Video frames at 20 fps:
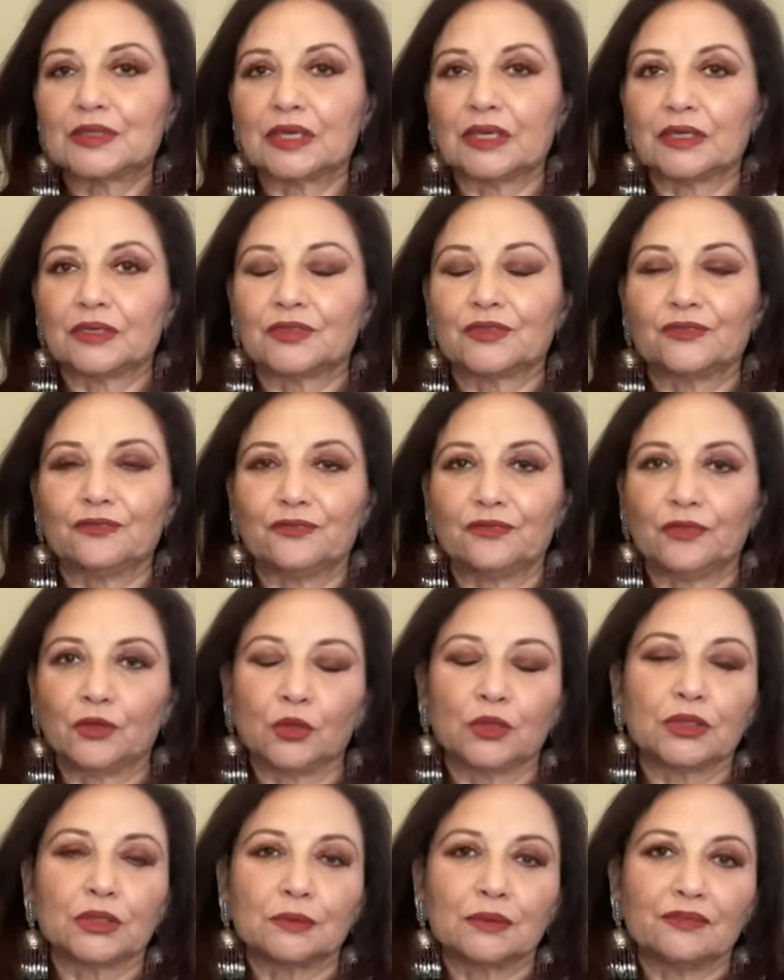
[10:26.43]
It's
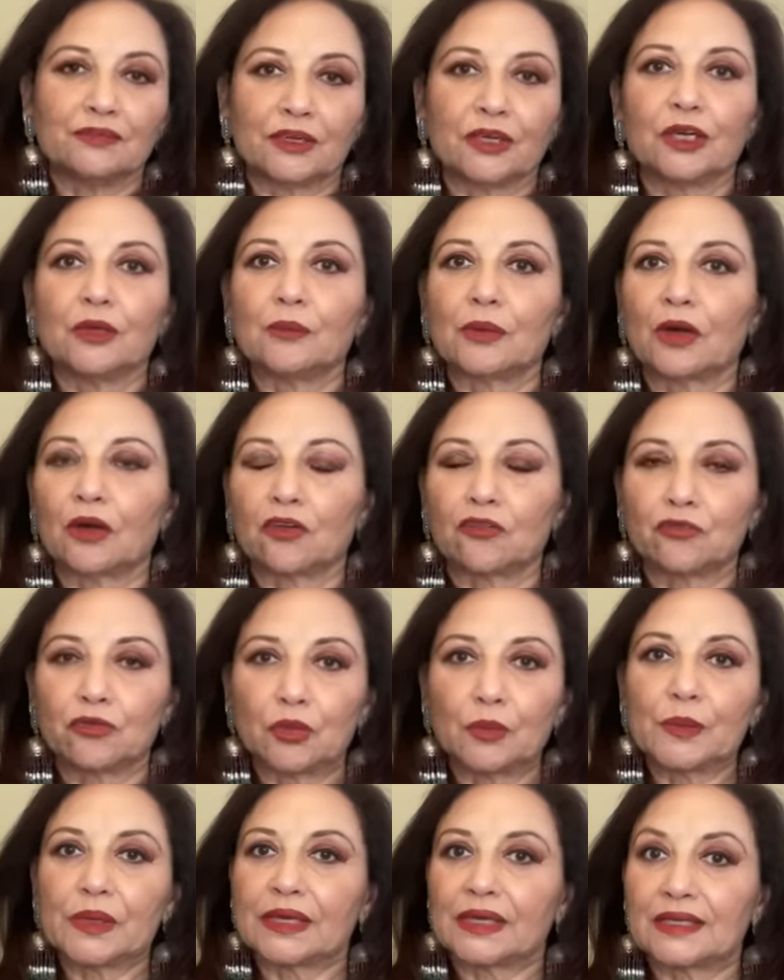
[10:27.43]
going to be very powerful
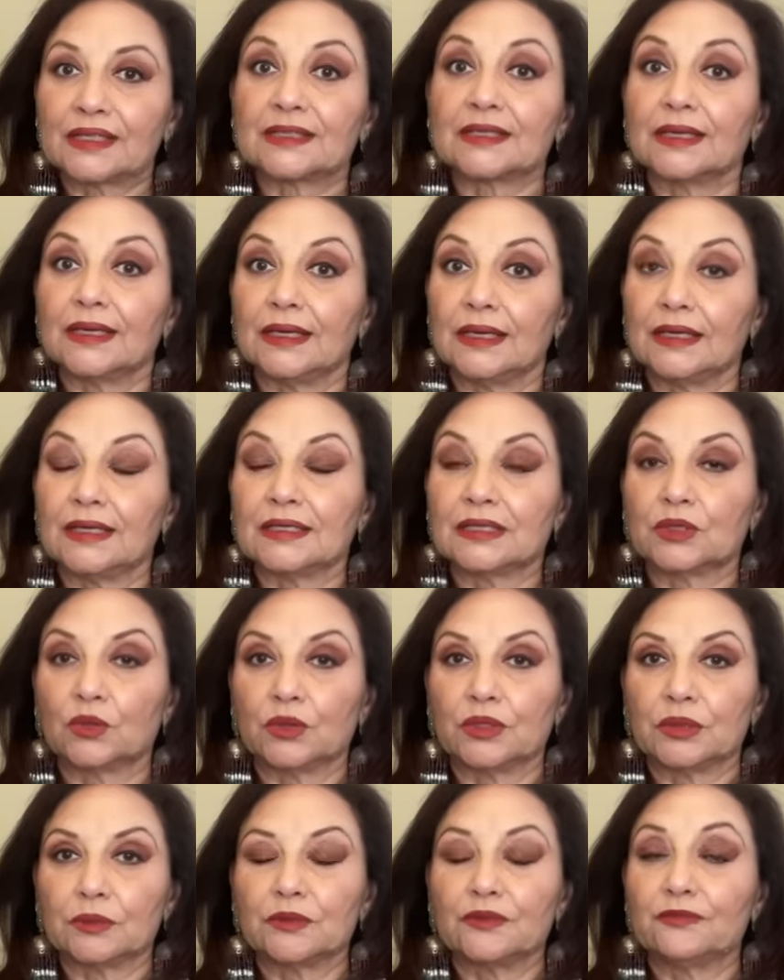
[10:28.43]
because it is
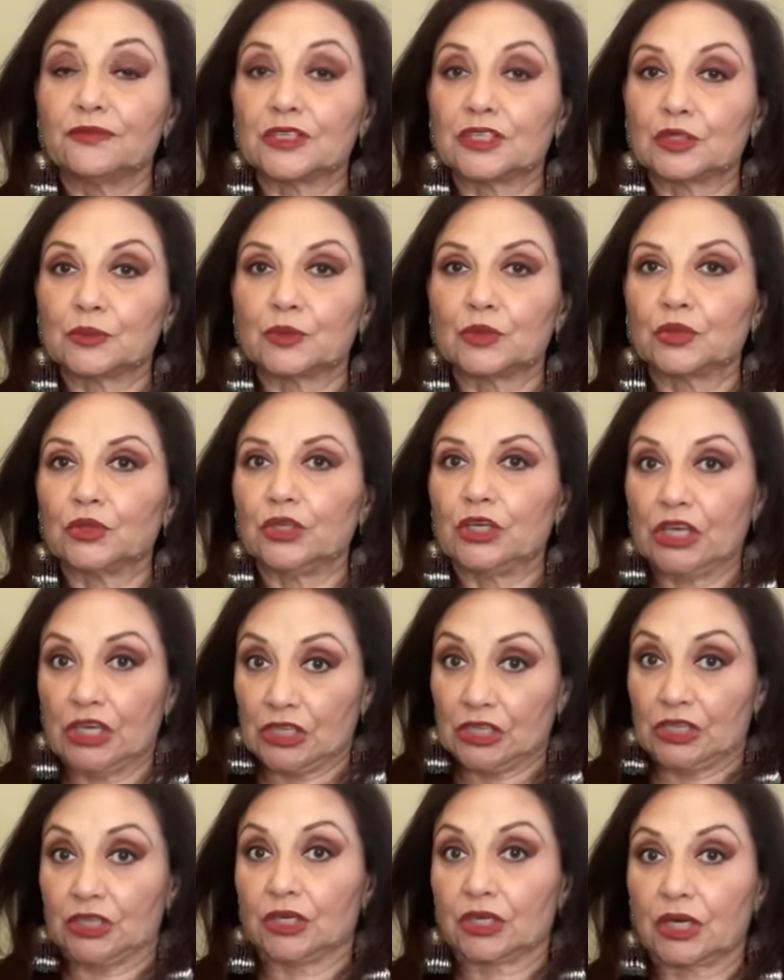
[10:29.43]
going to be visible
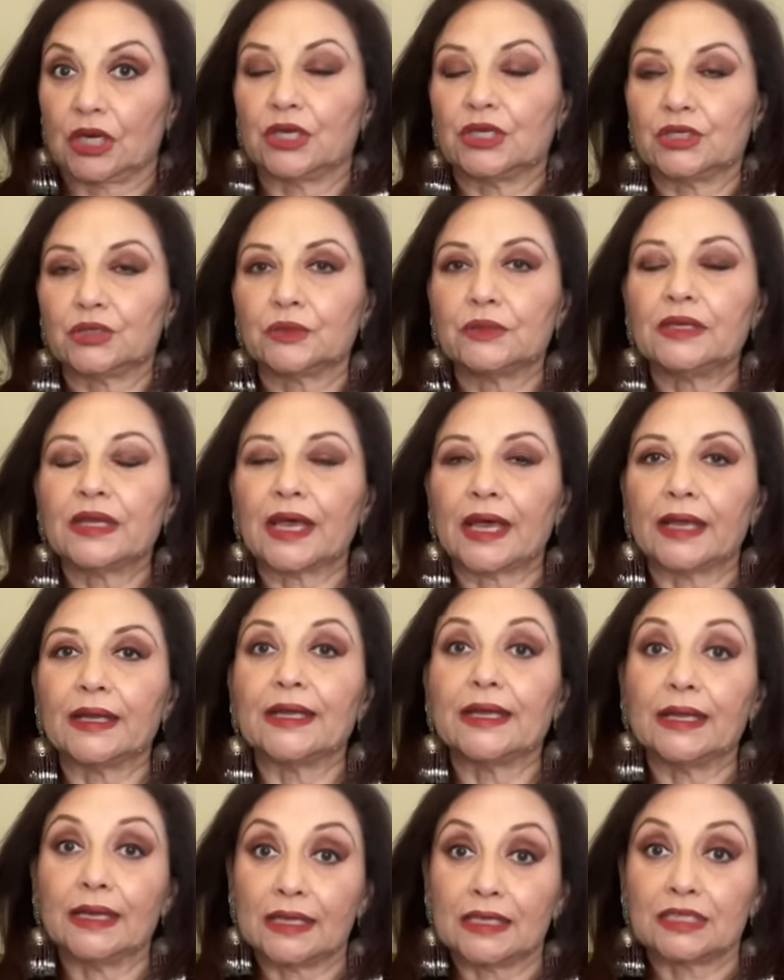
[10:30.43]
in the country and
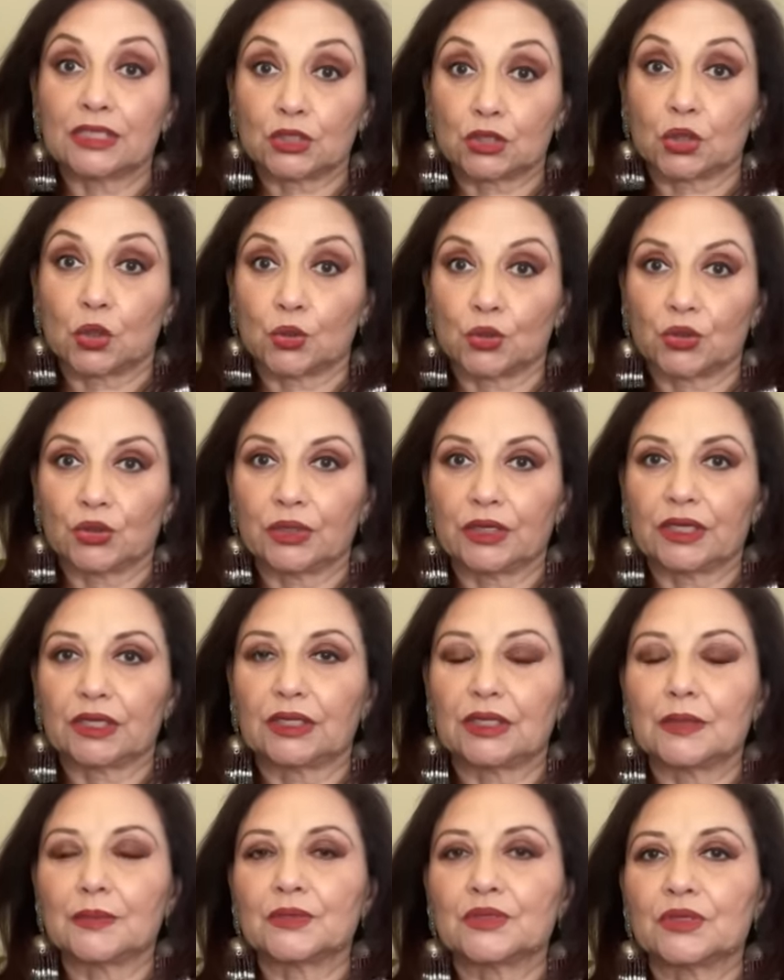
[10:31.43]
it is a total
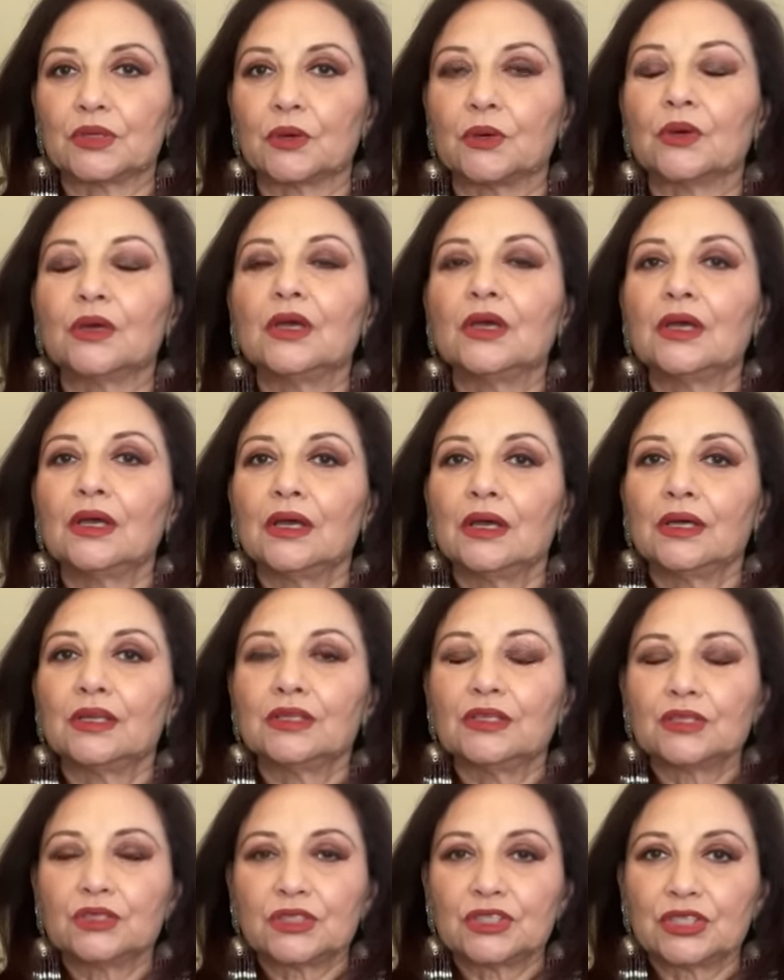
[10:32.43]
eclipse. So,
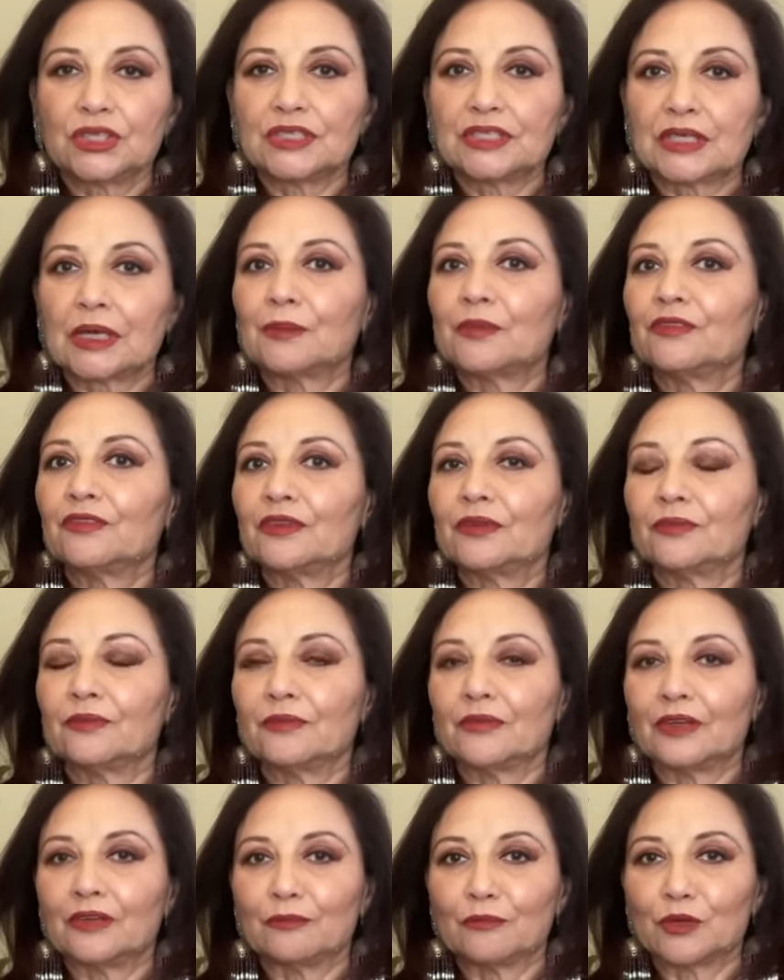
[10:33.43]
this is just some of the
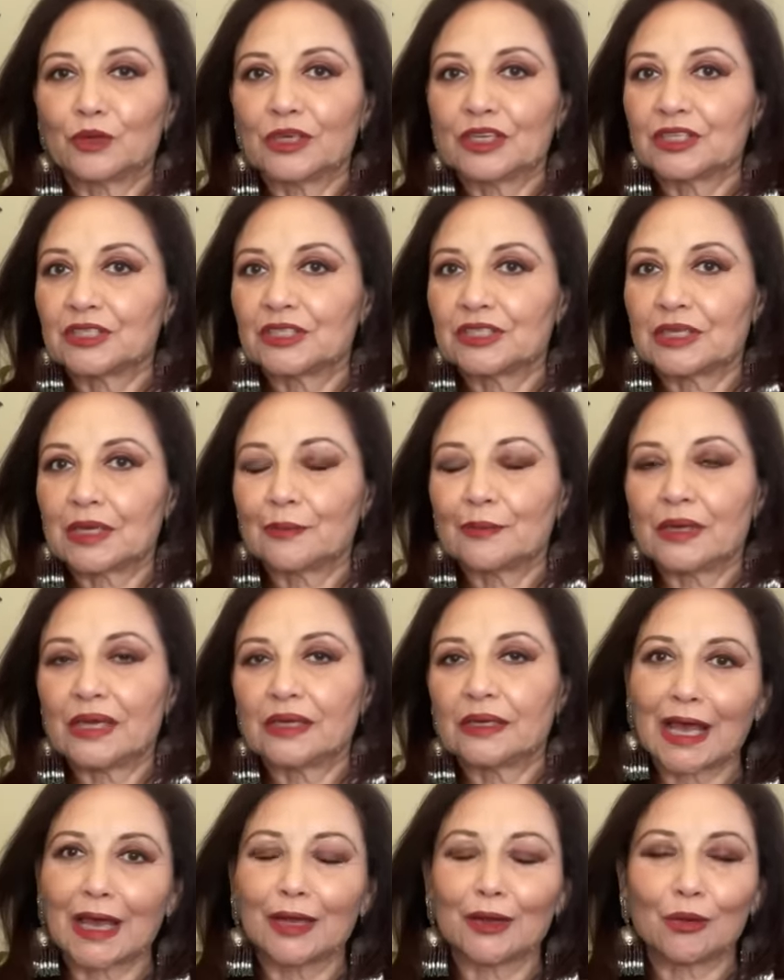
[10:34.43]
predictions I'm
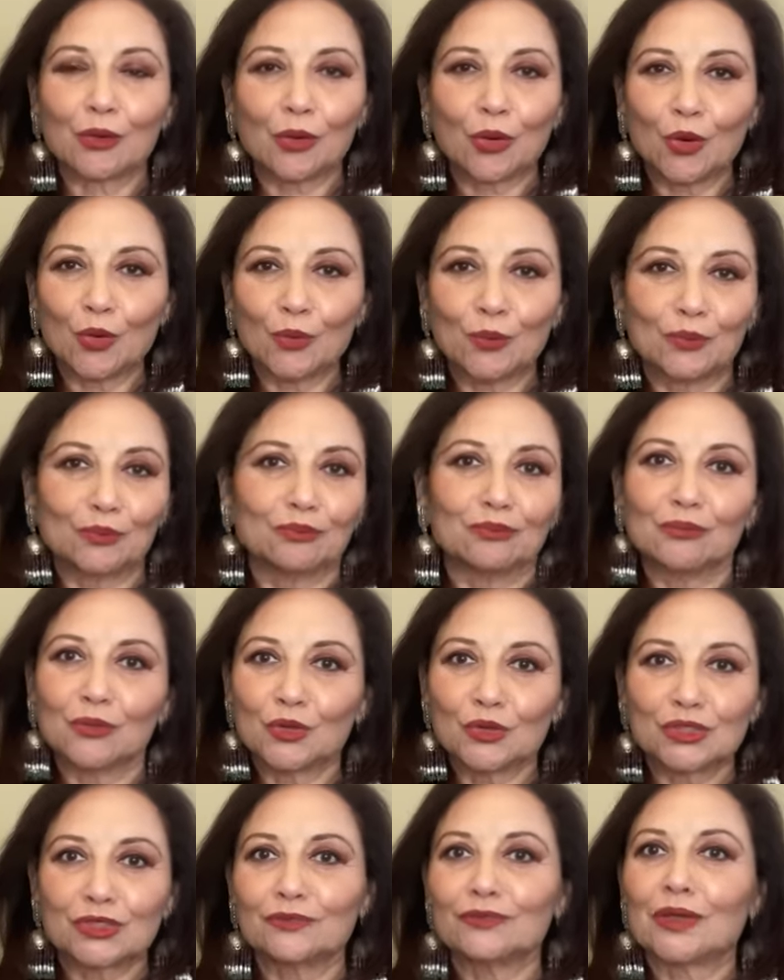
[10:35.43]
making. I hope
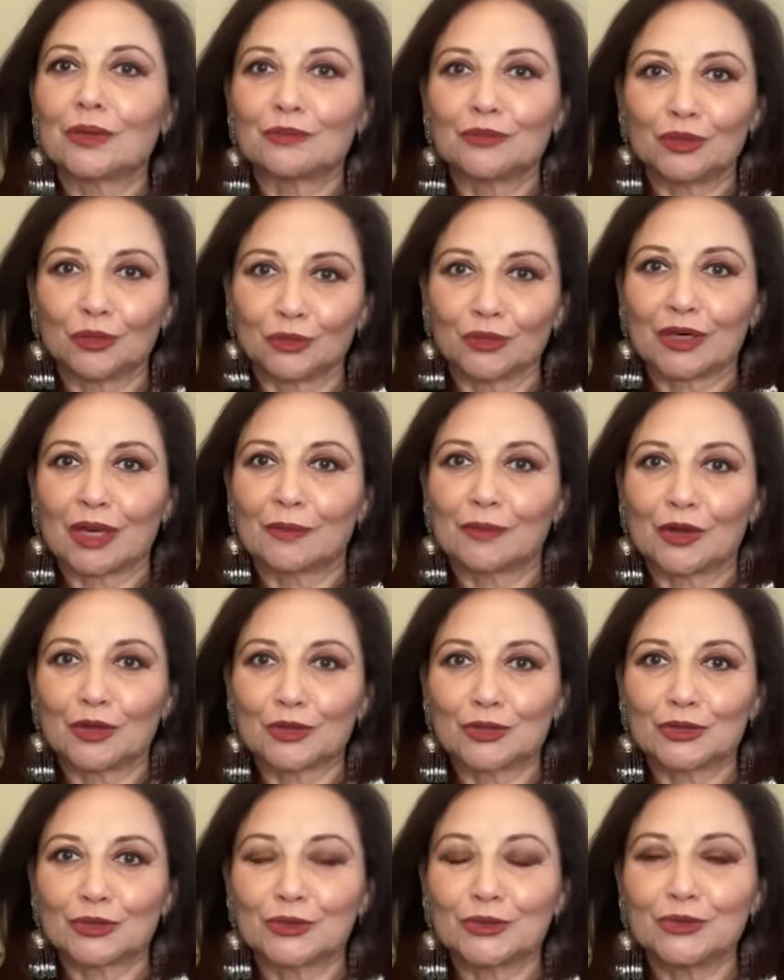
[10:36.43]
most of them don't come
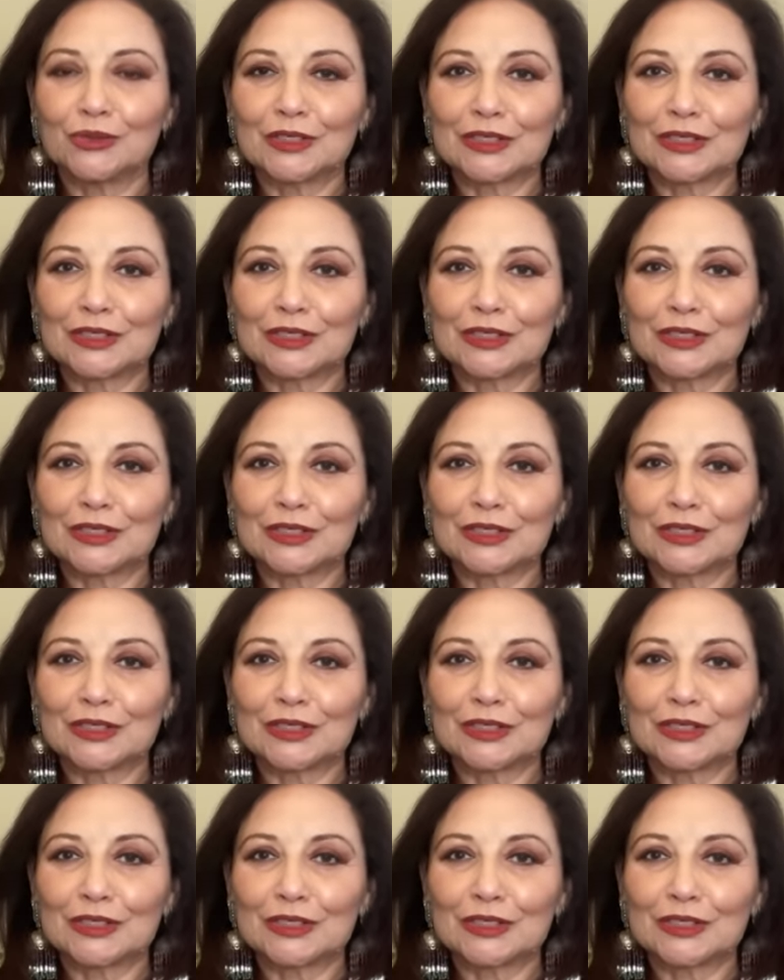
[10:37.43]
out true.